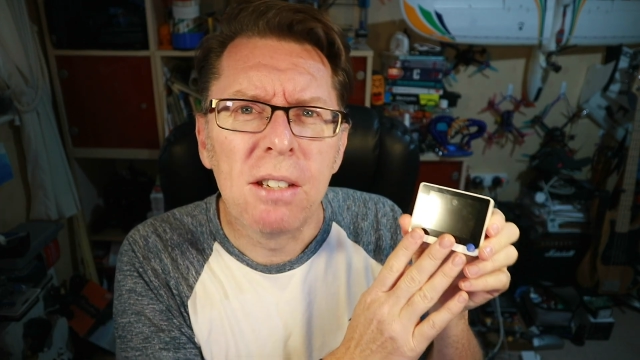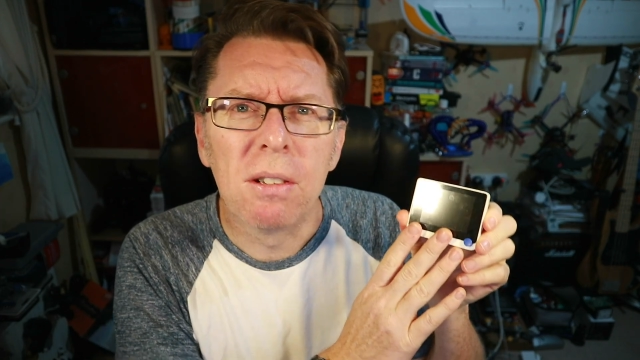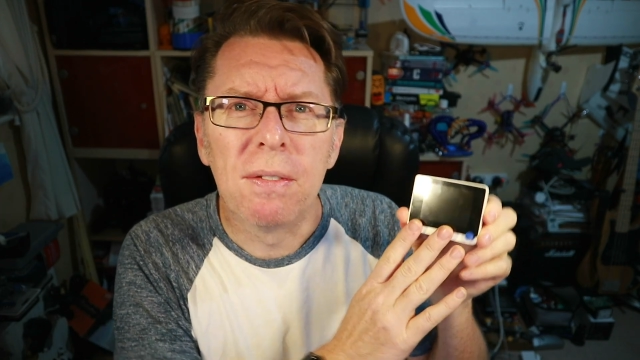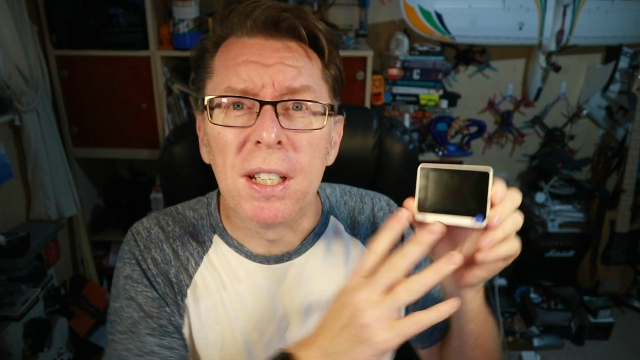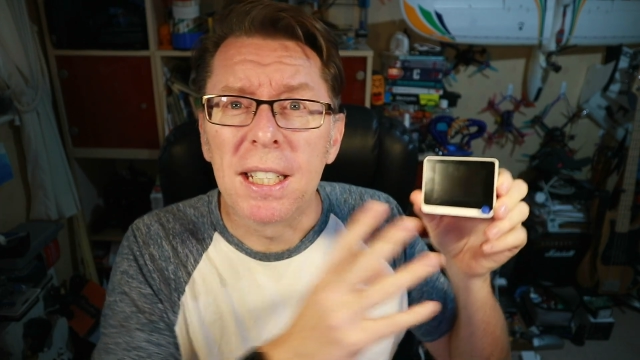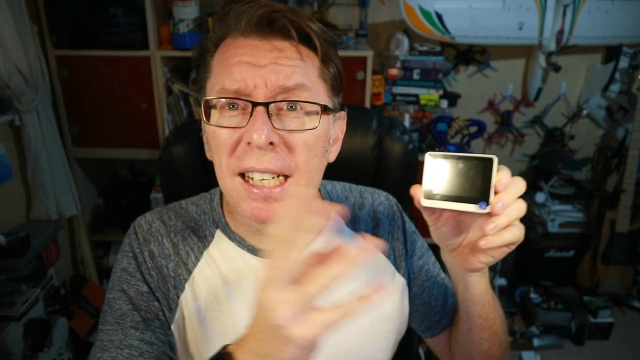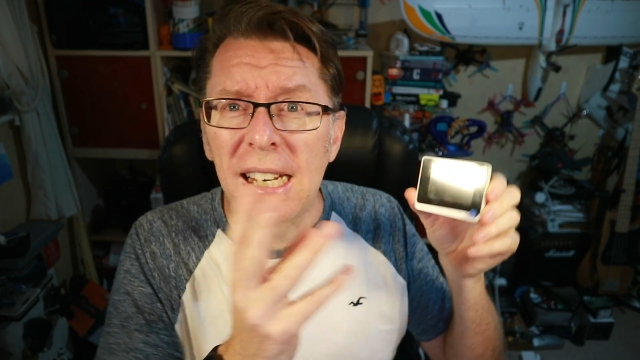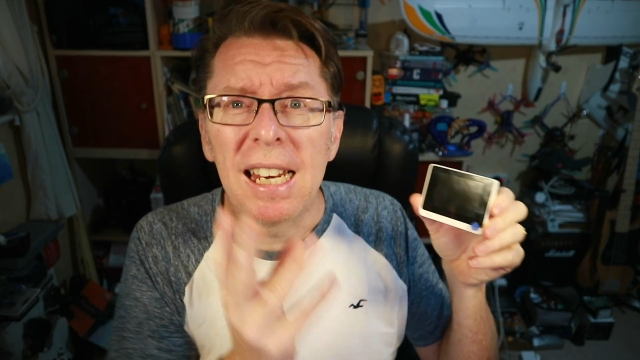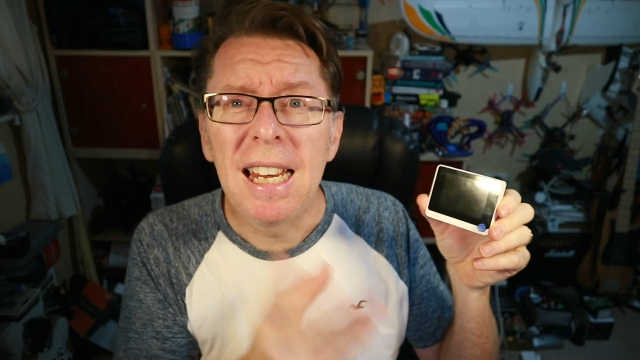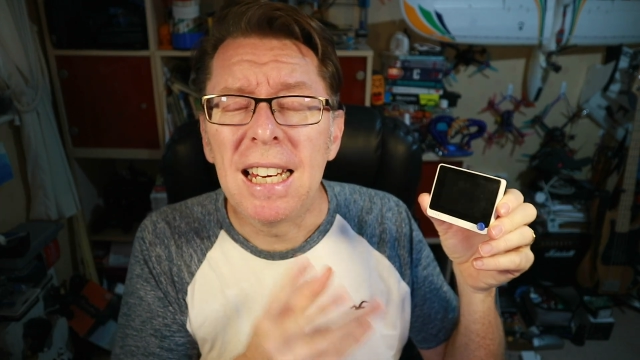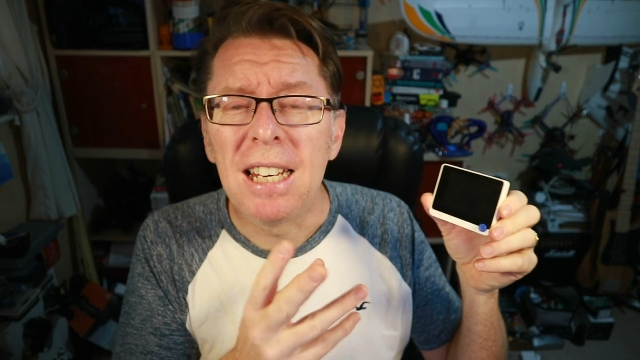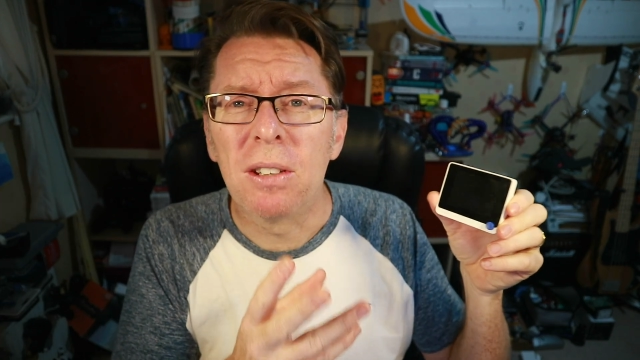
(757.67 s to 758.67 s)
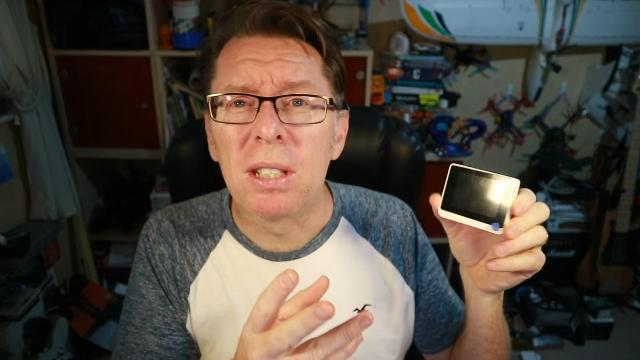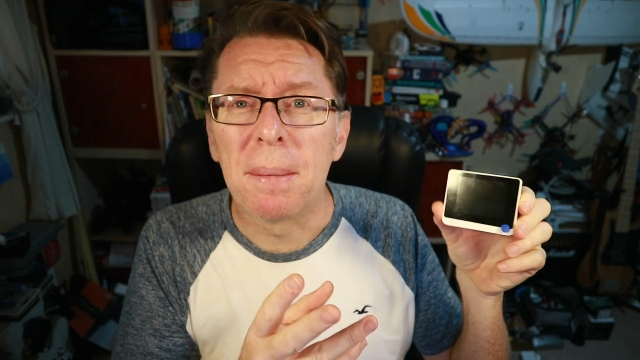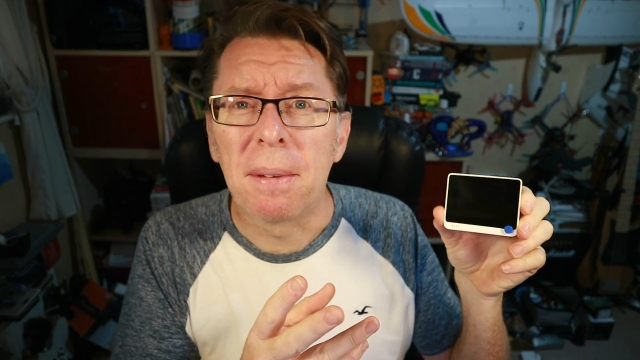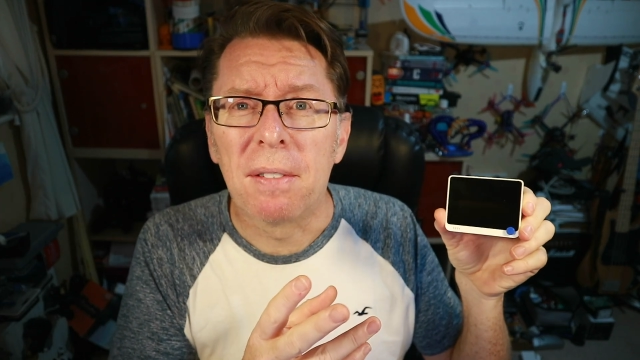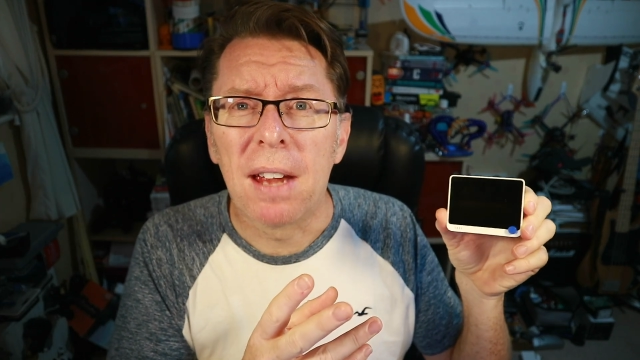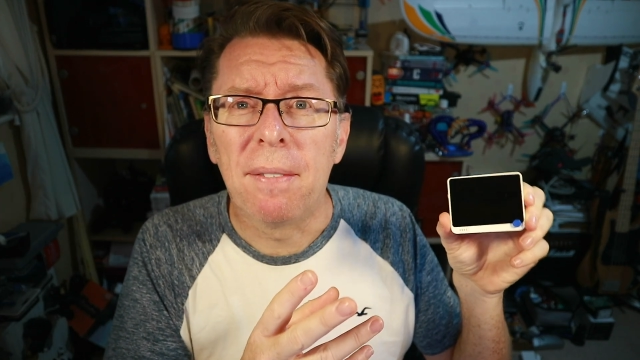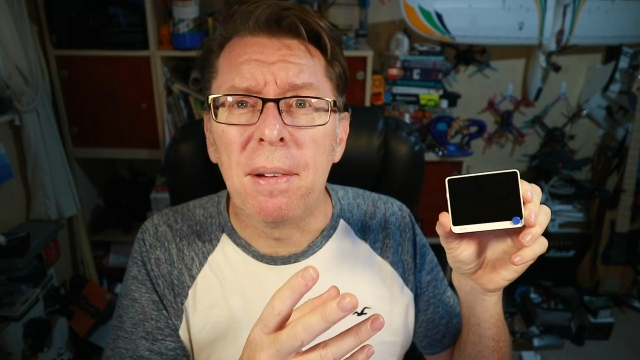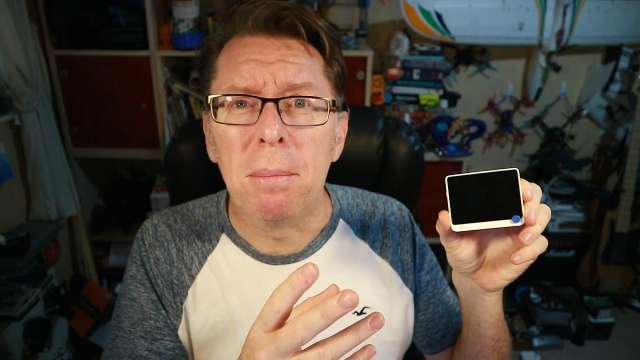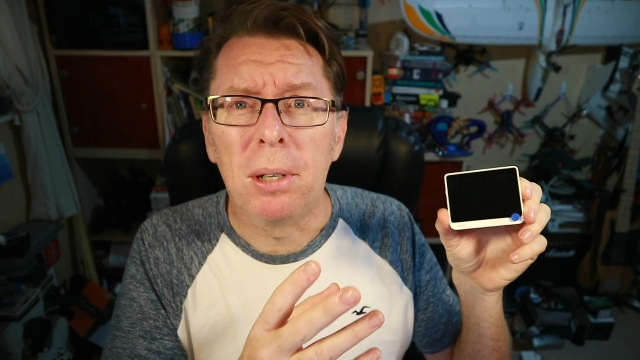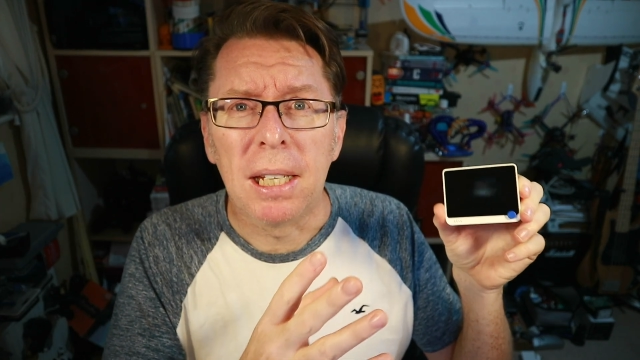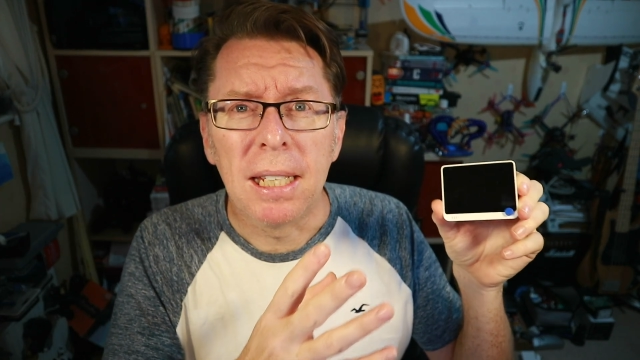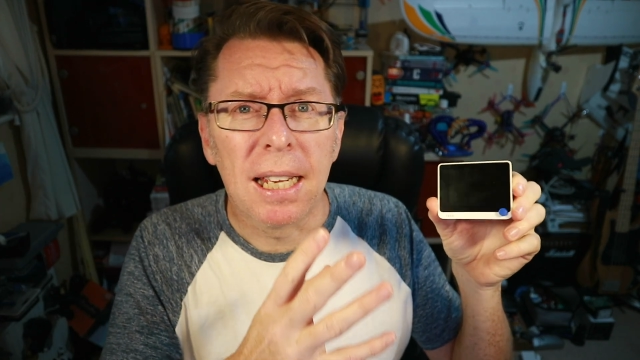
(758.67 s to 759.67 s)
little device. Clearly not something for
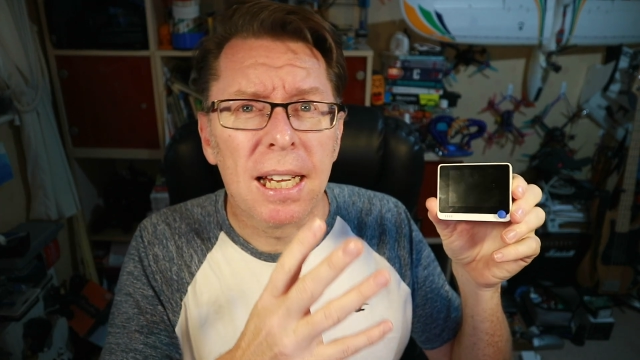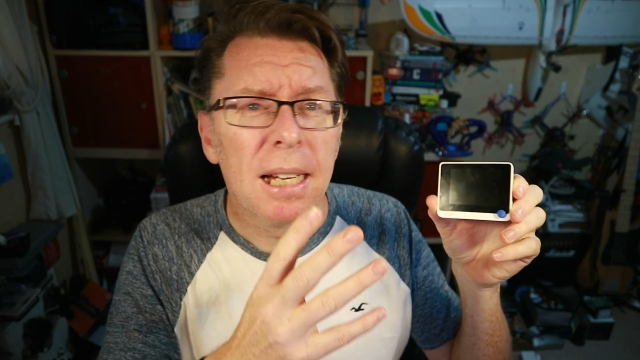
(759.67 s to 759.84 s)
everybody.